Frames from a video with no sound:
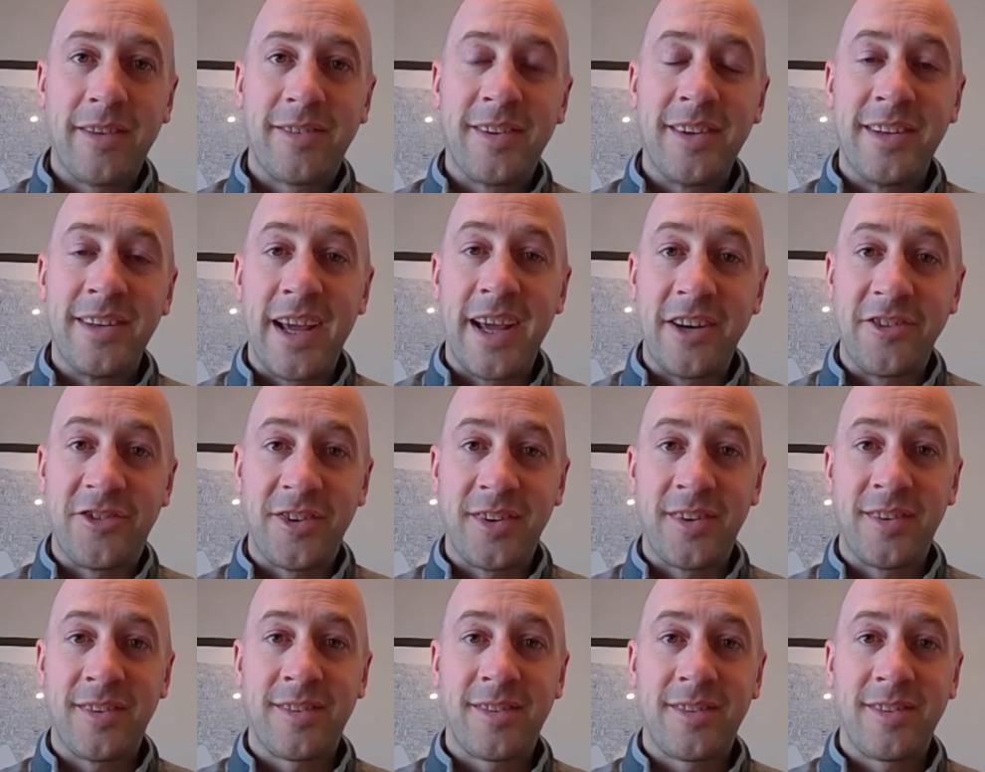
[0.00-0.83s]

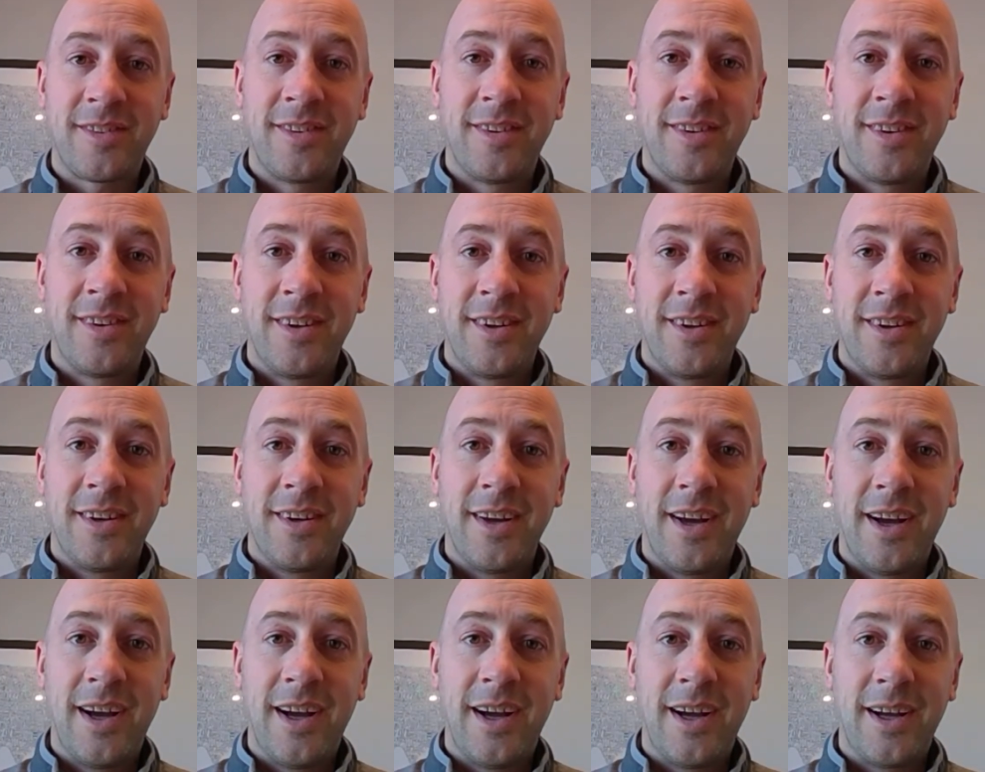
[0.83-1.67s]
intentions
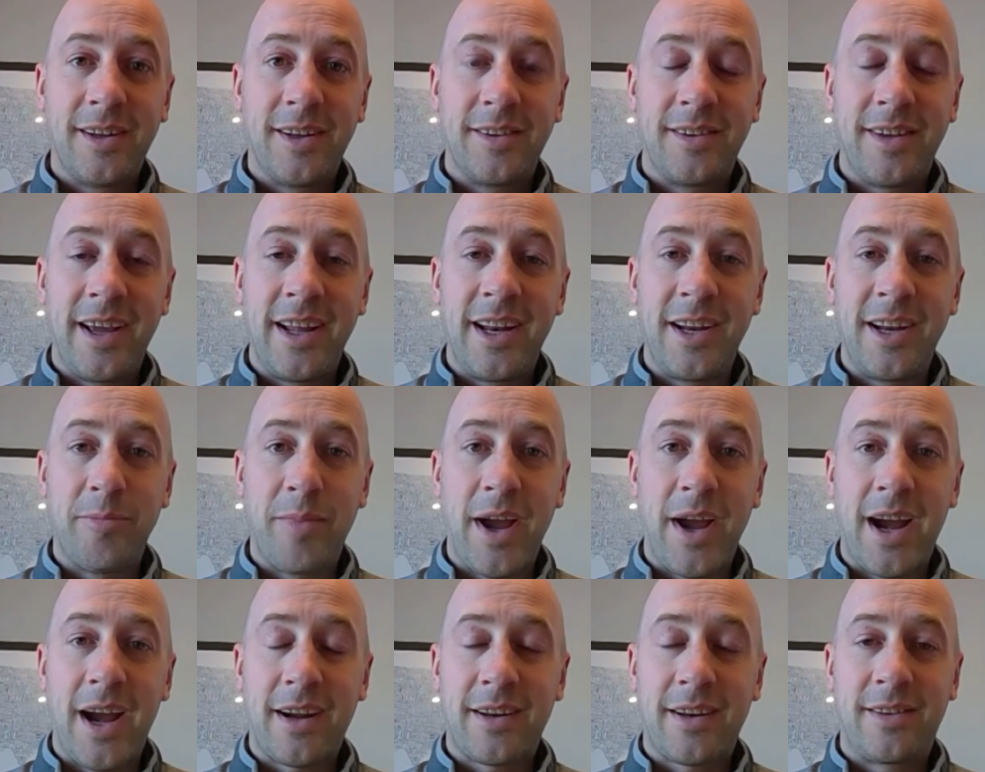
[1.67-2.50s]
dating
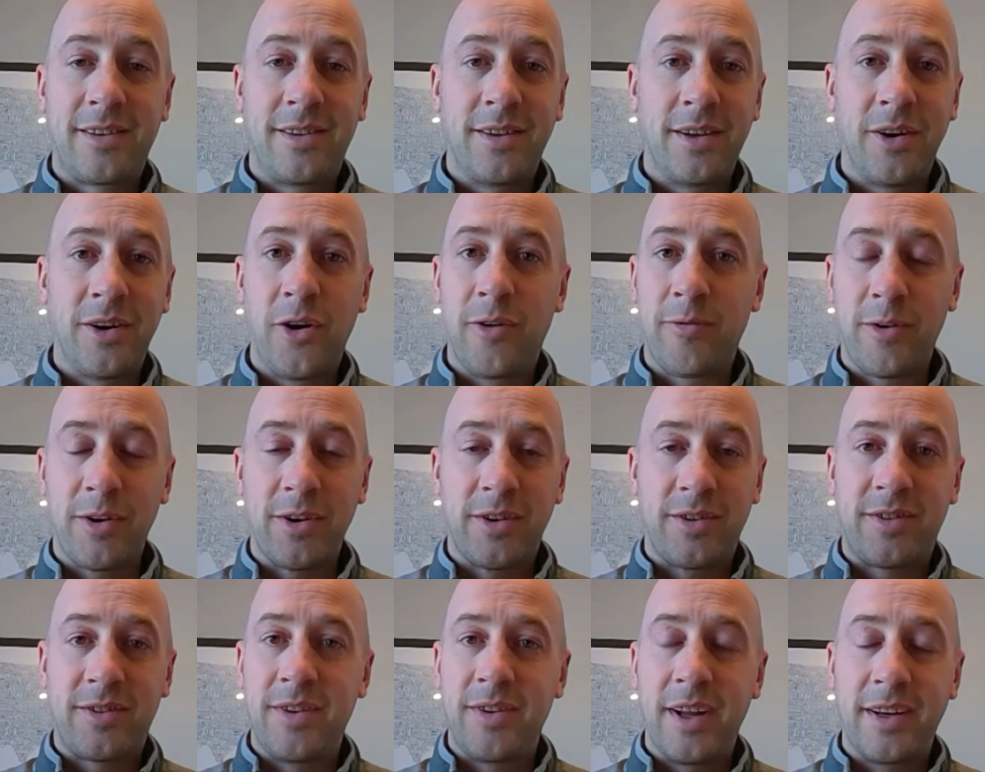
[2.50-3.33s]
back to
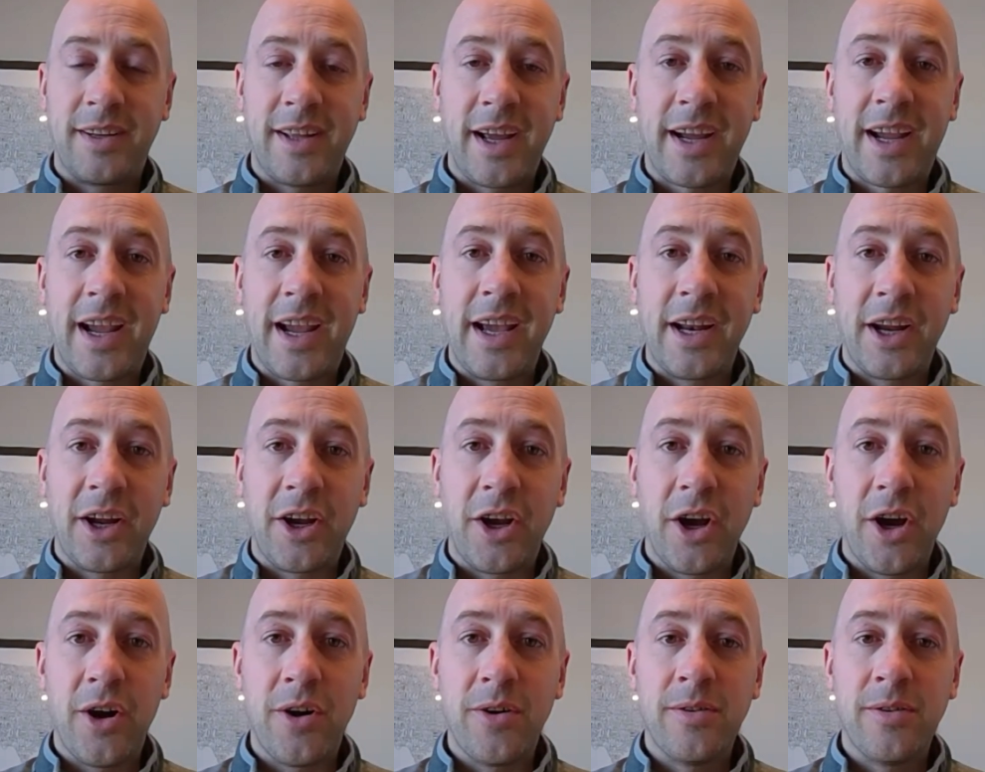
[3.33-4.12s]
over a decade ago.